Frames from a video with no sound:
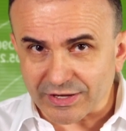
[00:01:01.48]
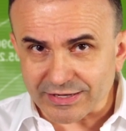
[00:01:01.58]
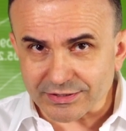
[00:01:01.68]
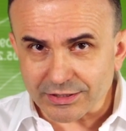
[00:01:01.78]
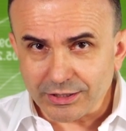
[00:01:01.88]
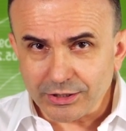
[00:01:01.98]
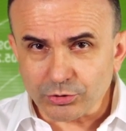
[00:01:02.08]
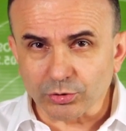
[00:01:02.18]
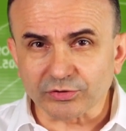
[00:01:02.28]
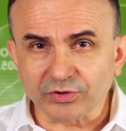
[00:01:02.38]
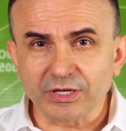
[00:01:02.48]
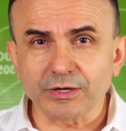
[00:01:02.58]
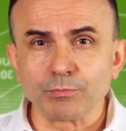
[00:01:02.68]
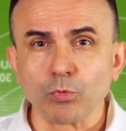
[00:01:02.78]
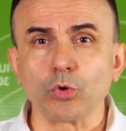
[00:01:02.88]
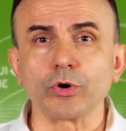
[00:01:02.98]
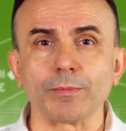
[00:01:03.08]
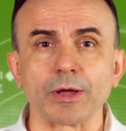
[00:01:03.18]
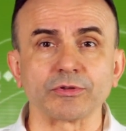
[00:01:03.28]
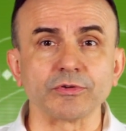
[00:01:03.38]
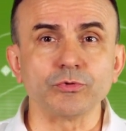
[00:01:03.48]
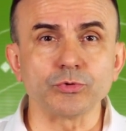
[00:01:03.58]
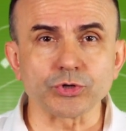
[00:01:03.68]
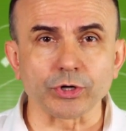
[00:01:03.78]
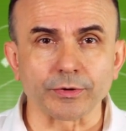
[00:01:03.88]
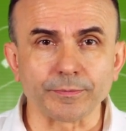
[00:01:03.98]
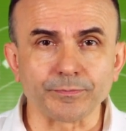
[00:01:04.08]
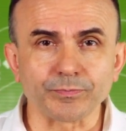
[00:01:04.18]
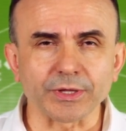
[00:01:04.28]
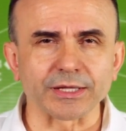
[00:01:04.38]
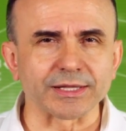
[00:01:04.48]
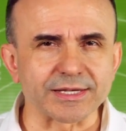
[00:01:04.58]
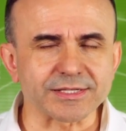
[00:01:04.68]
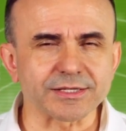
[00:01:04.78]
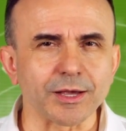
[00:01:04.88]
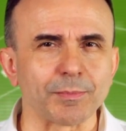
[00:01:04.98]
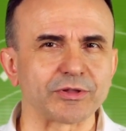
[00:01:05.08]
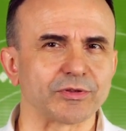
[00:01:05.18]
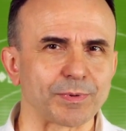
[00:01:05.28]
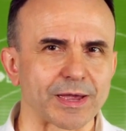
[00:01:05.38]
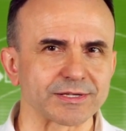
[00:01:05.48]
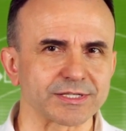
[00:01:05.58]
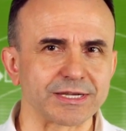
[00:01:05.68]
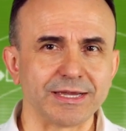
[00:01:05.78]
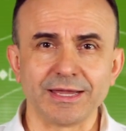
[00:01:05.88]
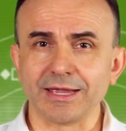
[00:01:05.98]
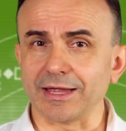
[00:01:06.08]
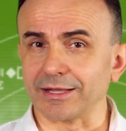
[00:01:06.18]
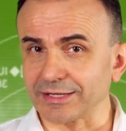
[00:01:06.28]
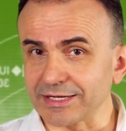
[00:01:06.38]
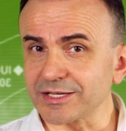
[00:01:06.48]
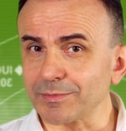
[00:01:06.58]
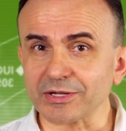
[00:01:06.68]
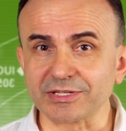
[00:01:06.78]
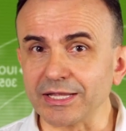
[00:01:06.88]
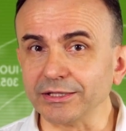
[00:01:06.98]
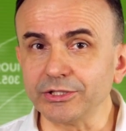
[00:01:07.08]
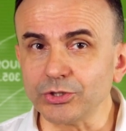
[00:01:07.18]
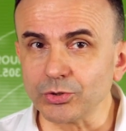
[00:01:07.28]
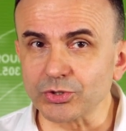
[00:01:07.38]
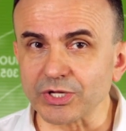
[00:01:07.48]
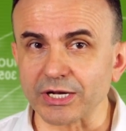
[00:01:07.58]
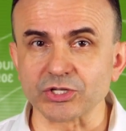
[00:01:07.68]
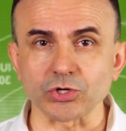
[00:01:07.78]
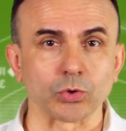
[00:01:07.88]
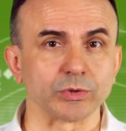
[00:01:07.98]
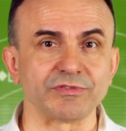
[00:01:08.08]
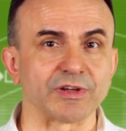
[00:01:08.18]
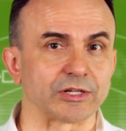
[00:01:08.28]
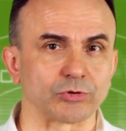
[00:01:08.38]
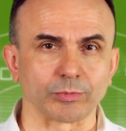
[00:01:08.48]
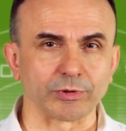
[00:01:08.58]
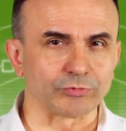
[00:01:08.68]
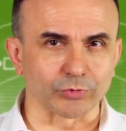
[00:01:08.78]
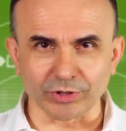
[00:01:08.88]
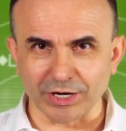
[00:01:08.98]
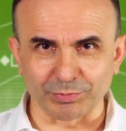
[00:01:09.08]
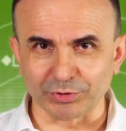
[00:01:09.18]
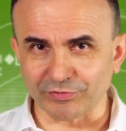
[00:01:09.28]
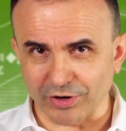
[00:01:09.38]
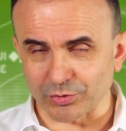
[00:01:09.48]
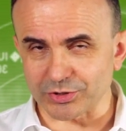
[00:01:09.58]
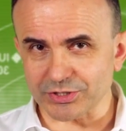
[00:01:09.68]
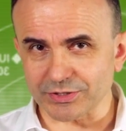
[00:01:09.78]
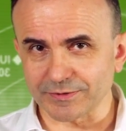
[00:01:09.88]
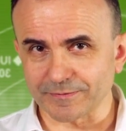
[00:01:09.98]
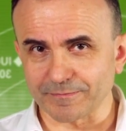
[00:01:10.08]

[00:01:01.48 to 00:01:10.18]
that, you'll think more about the future, and less about the past, and less about daily news that is only valuable for a couple of hours.